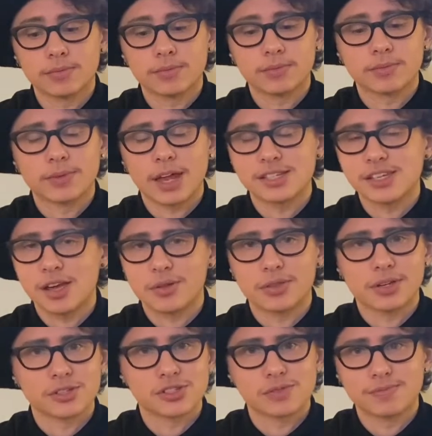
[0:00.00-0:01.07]
that's how
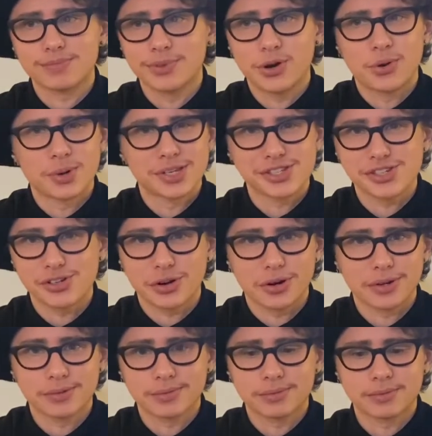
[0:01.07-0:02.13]
things always
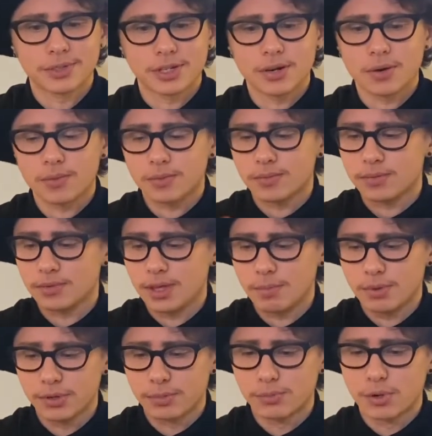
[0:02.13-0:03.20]
start. They
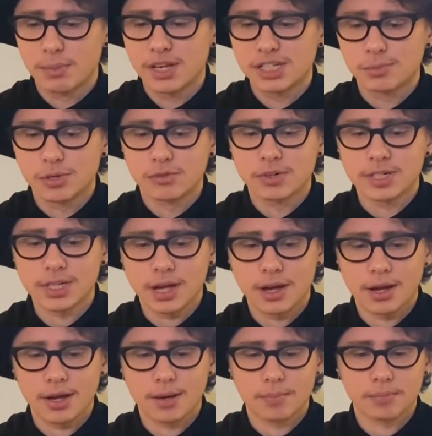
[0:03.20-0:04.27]
build momentum over
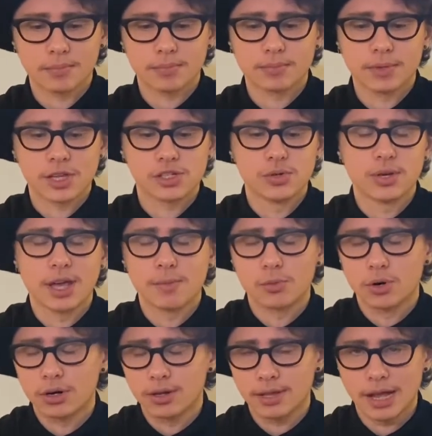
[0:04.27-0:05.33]
time as you gain
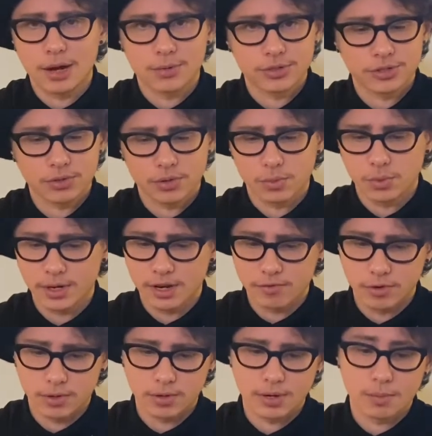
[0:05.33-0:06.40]
more clout or
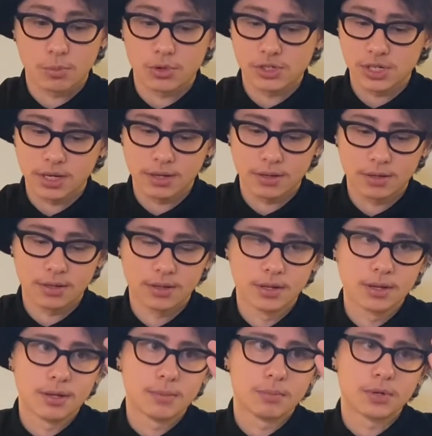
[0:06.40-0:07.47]
whatever and more skill,
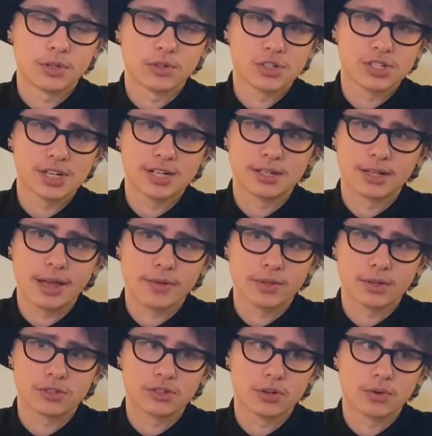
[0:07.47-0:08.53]
but you just need to allow
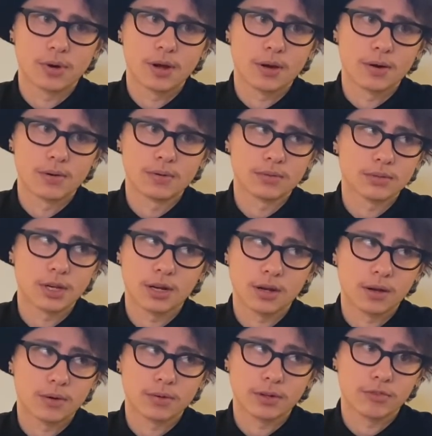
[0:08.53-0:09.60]
things to grow.
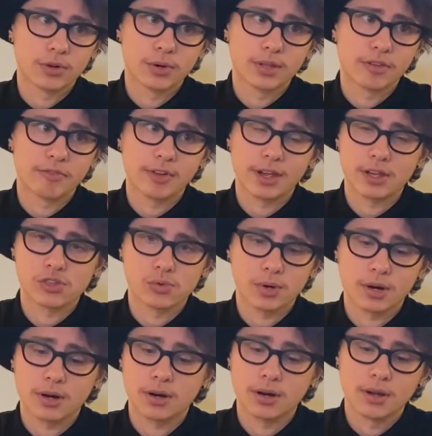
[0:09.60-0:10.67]
If you're in the phase
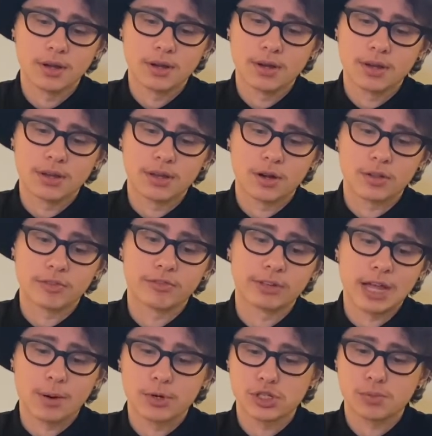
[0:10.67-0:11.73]
where, the
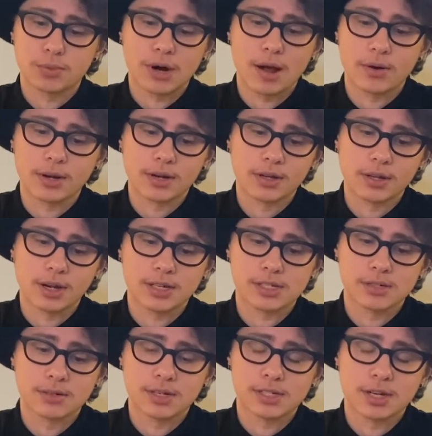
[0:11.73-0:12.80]
flower's sprouting and
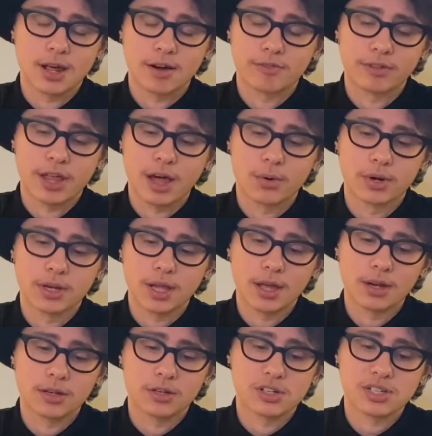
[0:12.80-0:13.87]
it's not a flower
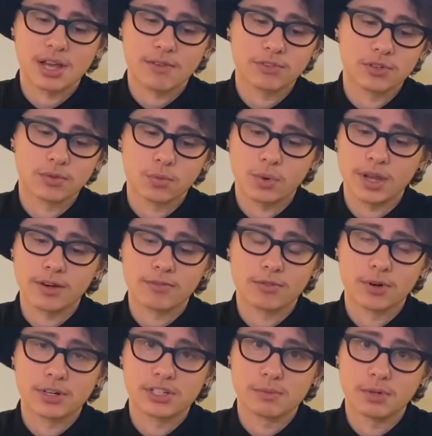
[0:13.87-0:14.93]
yet, you just have to wait
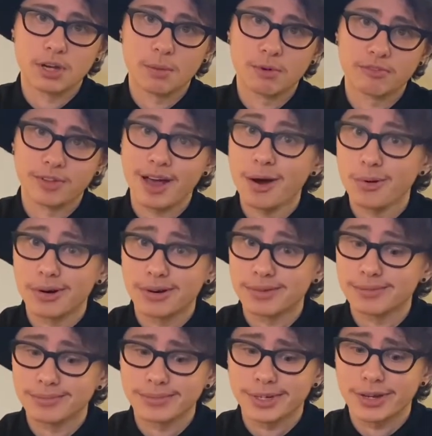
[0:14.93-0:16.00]
for it to become a flower,
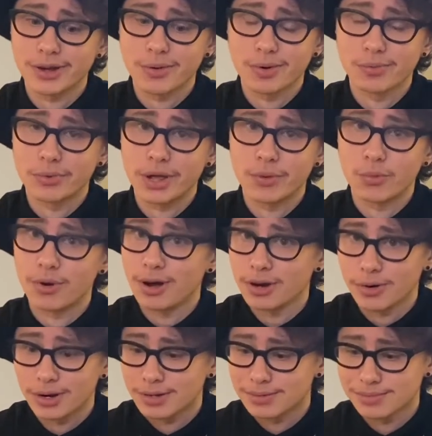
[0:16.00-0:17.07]
and
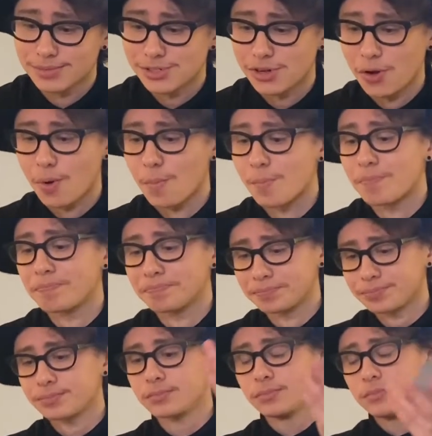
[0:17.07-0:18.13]
water it. So
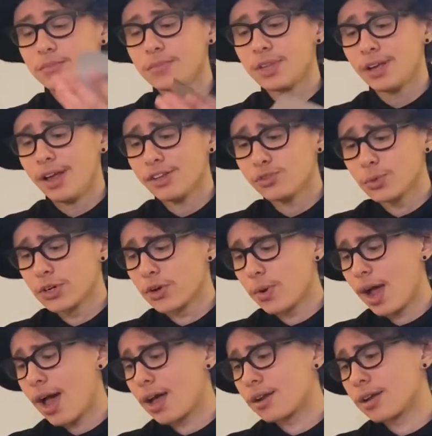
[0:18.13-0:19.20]
that's where you're
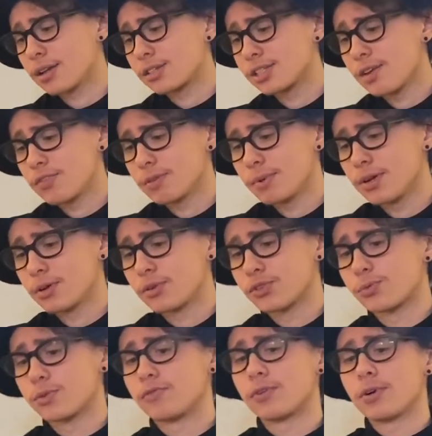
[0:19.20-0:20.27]
at. And Seven of Pentacles
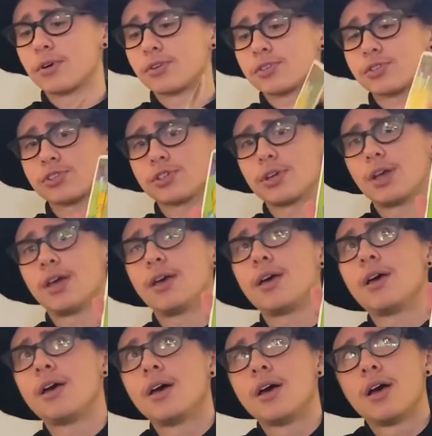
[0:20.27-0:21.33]
reversed.
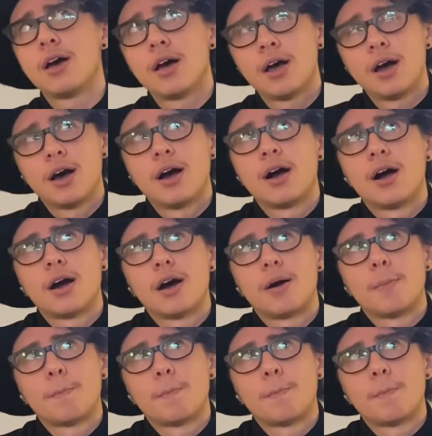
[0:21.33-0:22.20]
I